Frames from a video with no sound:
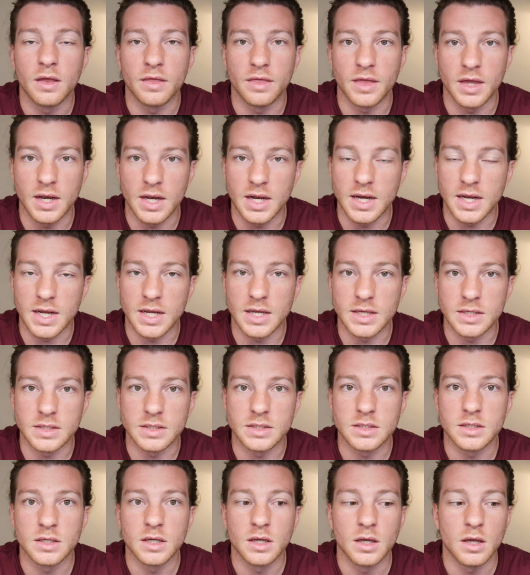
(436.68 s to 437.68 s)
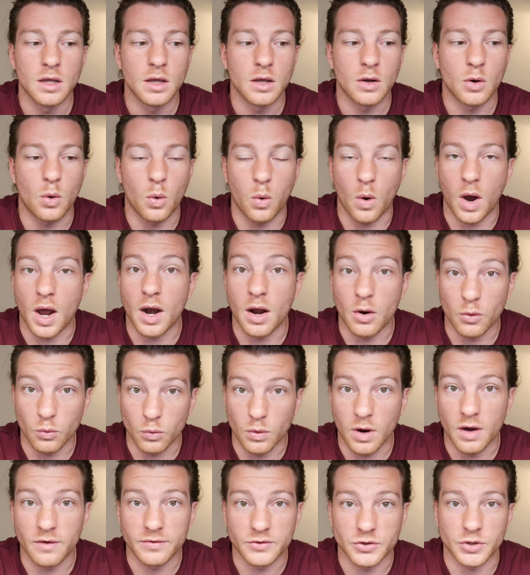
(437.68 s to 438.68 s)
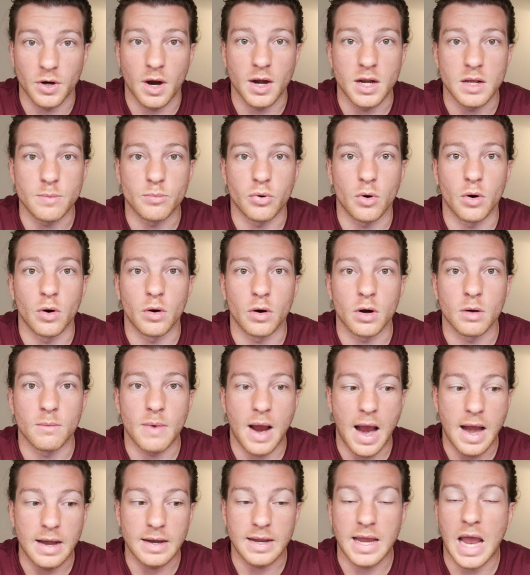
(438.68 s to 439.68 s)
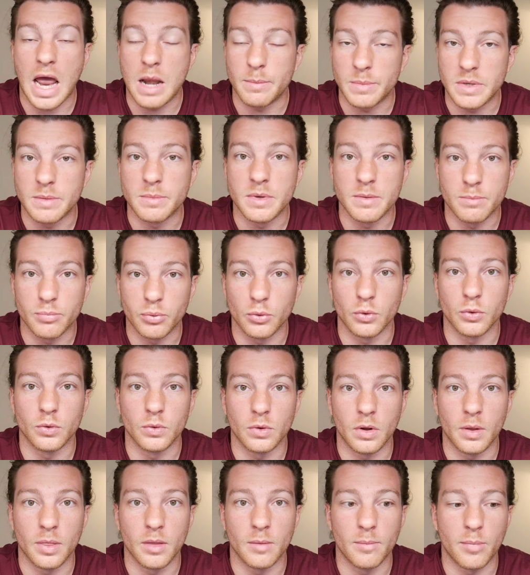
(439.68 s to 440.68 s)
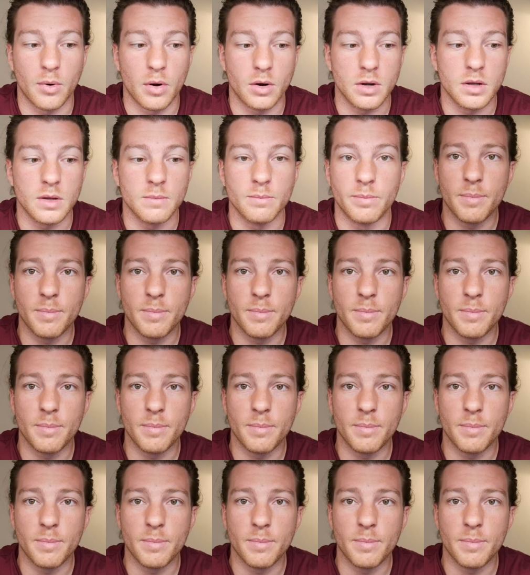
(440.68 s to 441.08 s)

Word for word: that it is quite a rough training program and can be a bit brutal on the body.